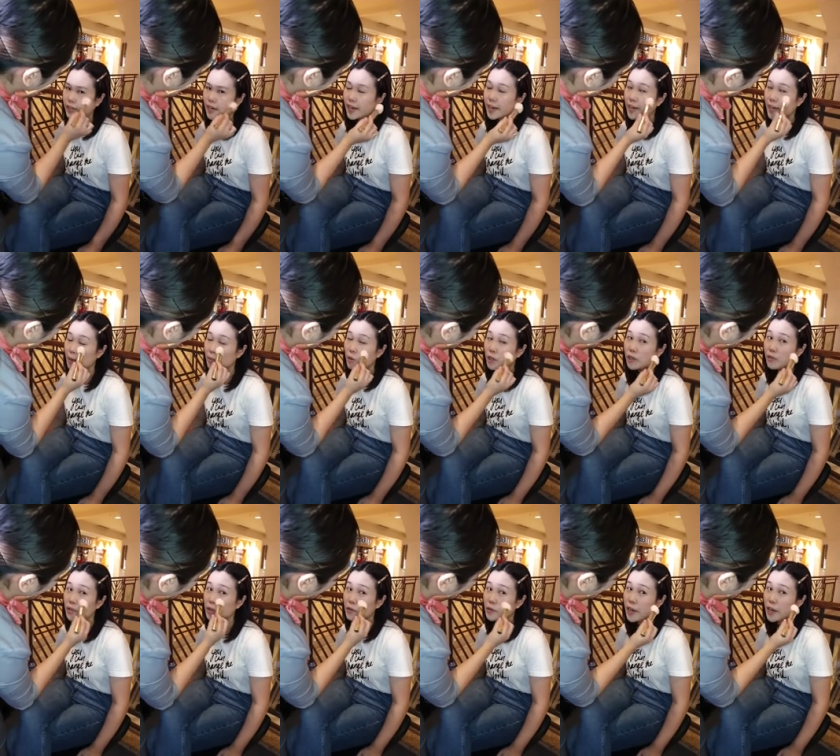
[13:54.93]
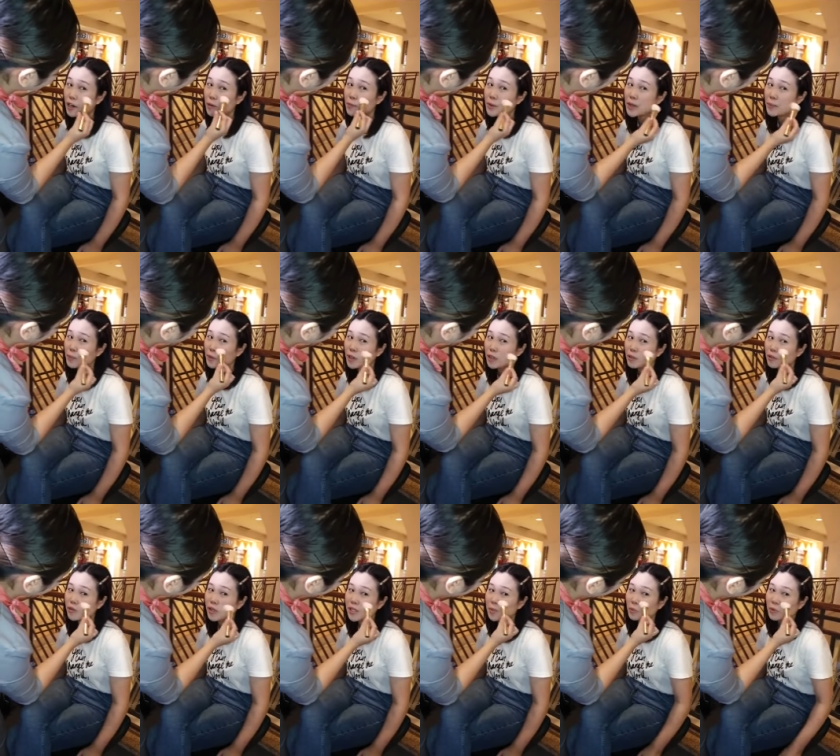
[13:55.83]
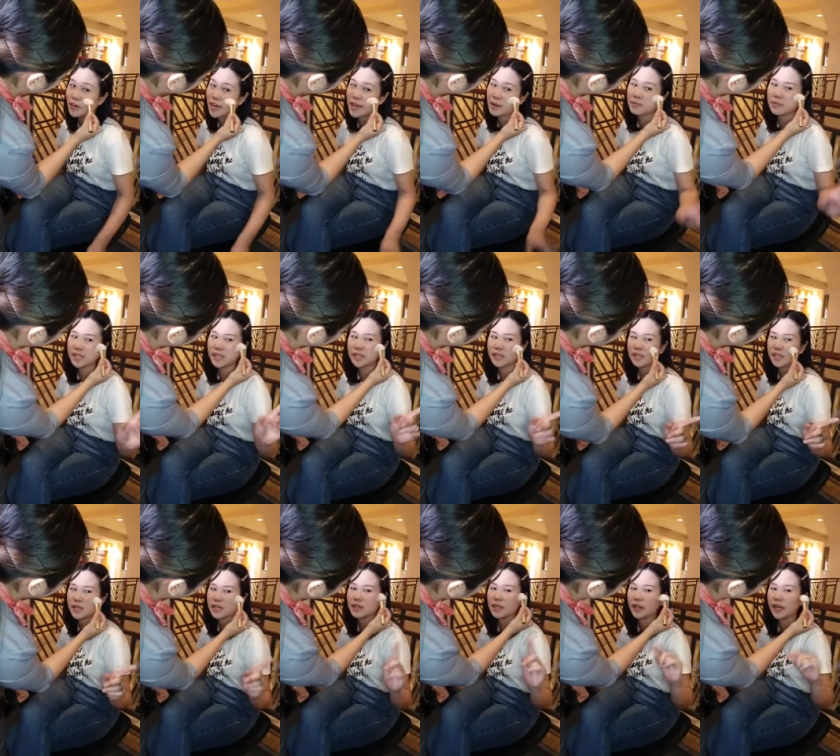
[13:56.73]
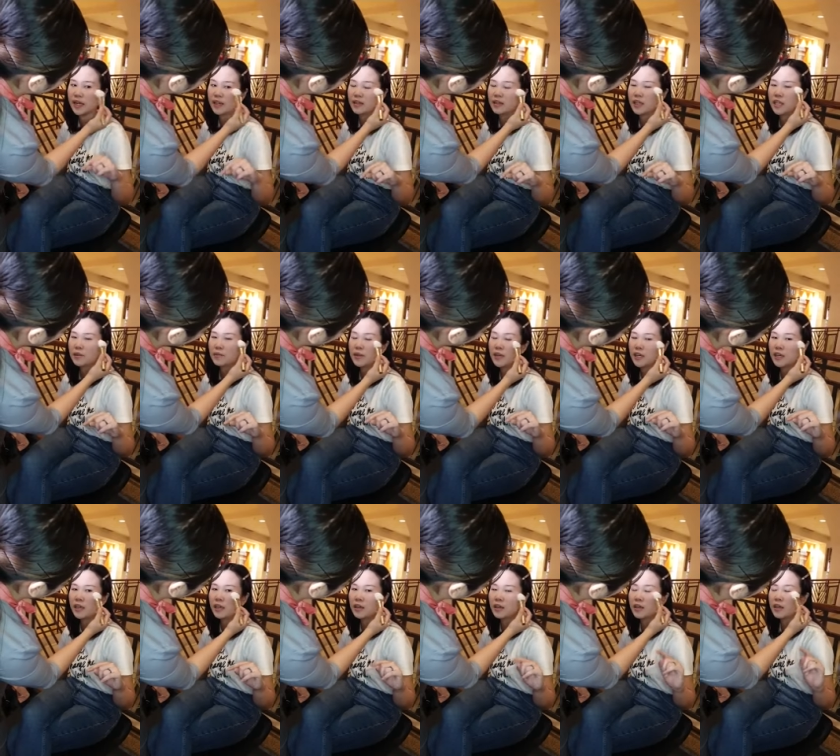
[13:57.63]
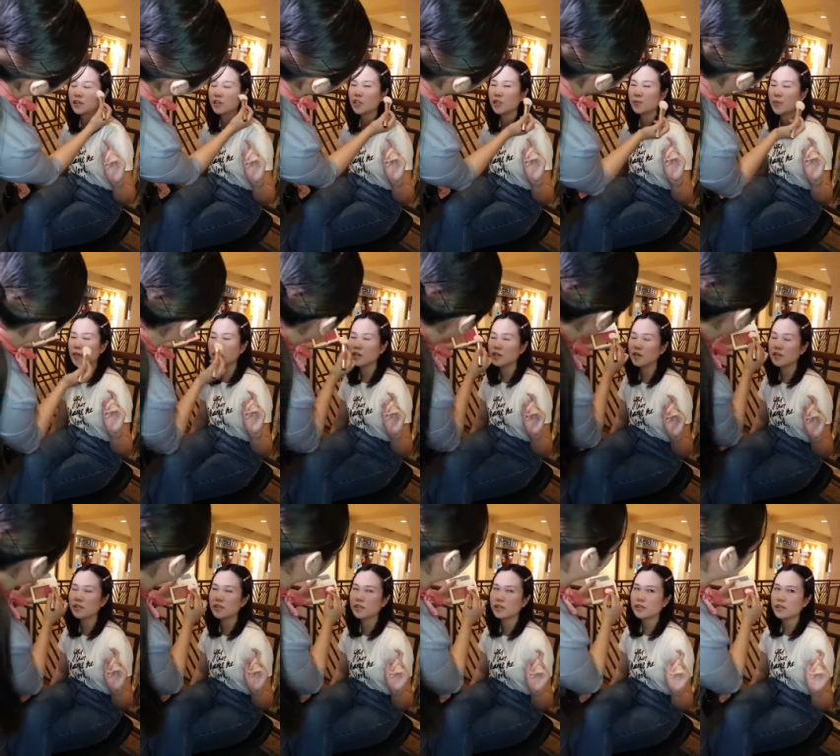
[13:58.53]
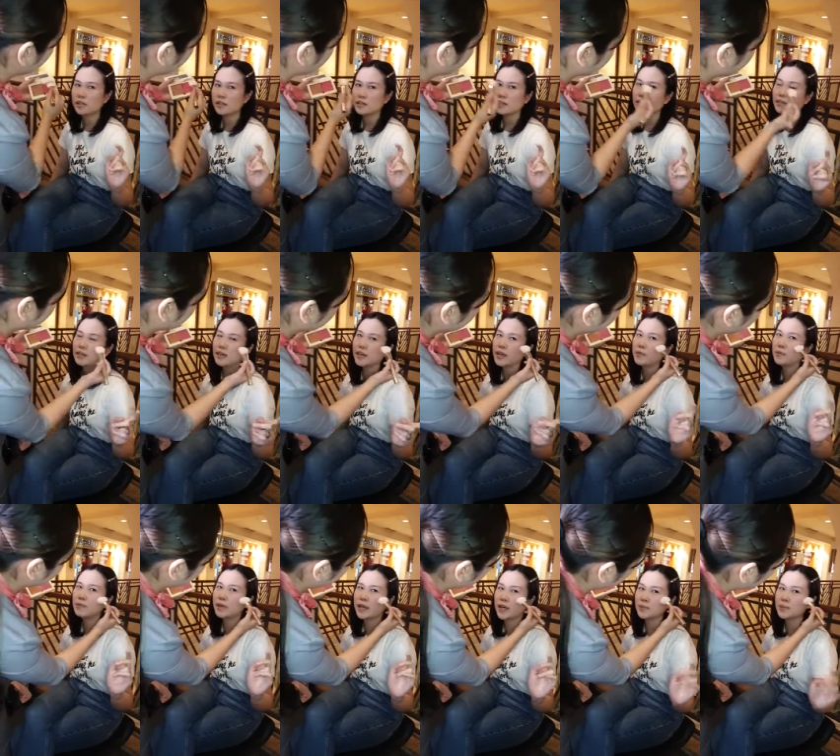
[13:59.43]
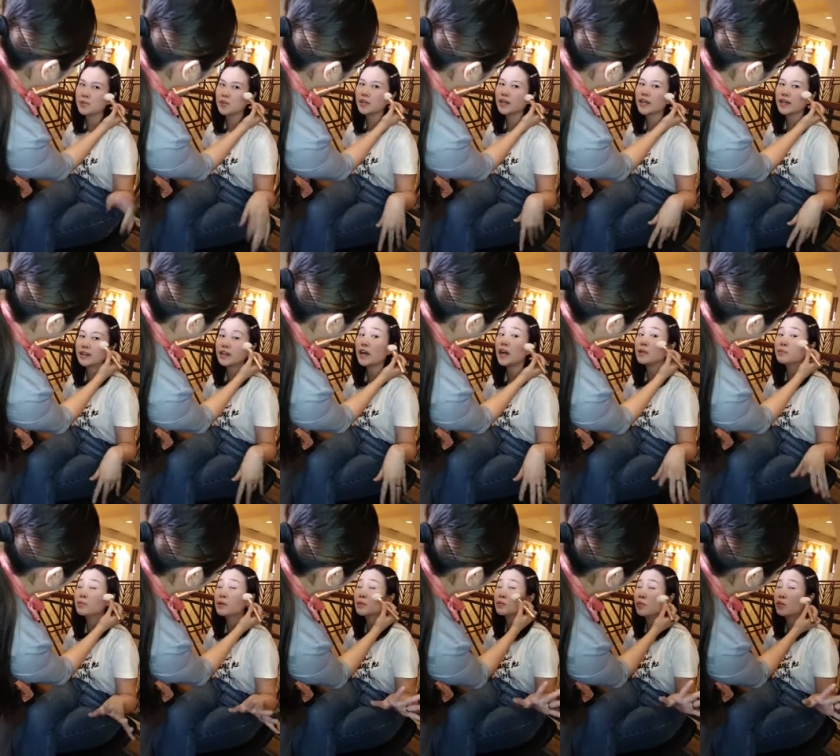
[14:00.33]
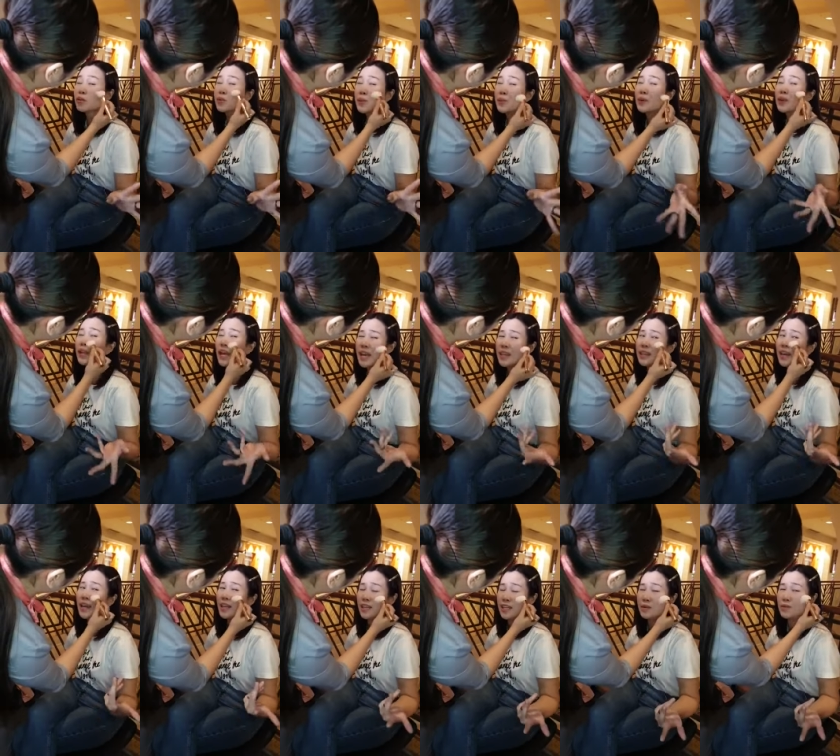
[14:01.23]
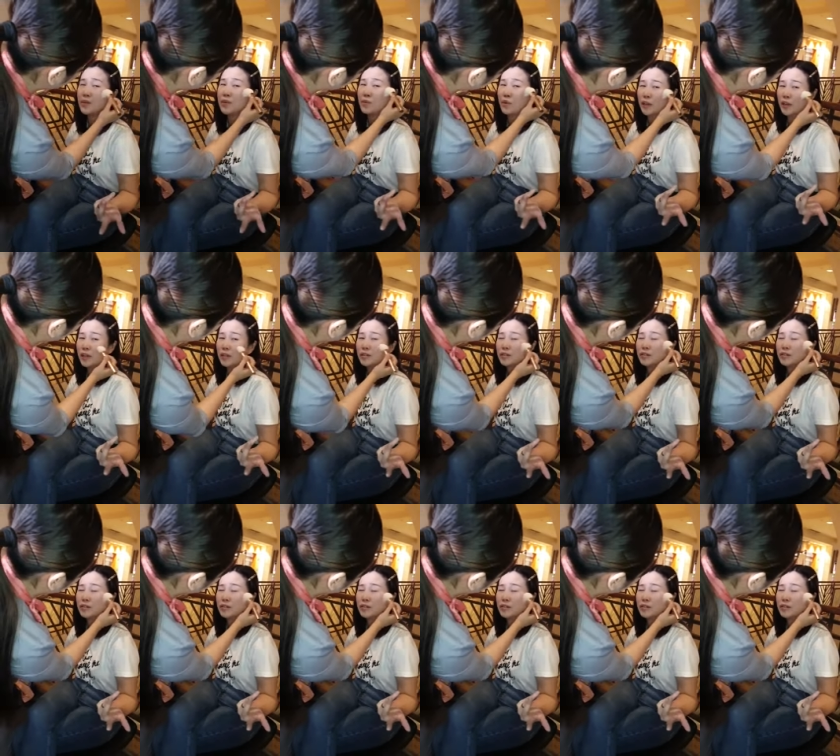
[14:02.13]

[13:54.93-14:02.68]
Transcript: I am one of the rare people who is more M C C than L D B just because I'm a hipster like that, but most people like the L D B one